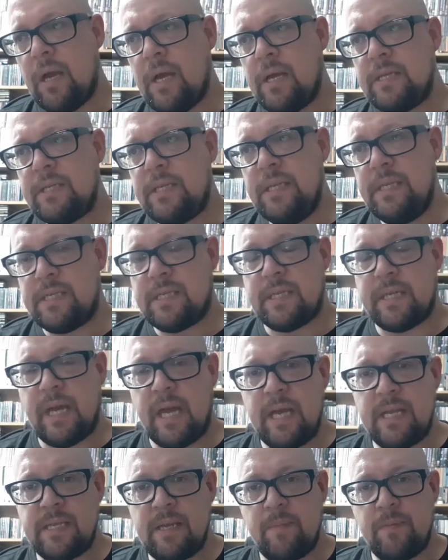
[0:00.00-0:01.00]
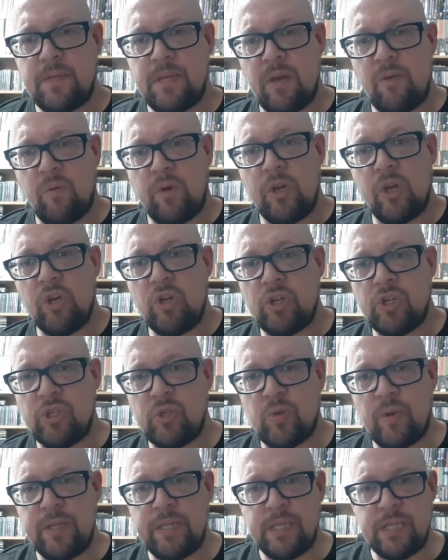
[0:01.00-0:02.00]
Since today is episode
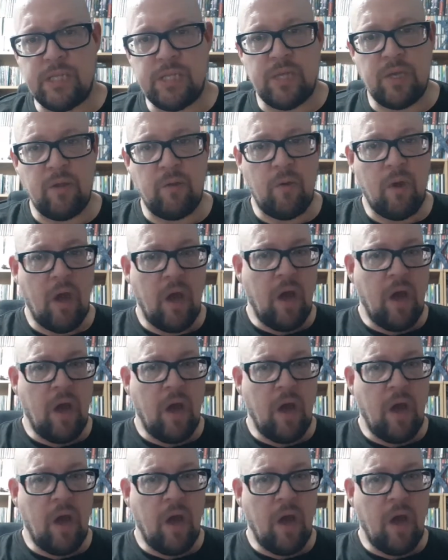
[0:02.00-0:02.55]
122,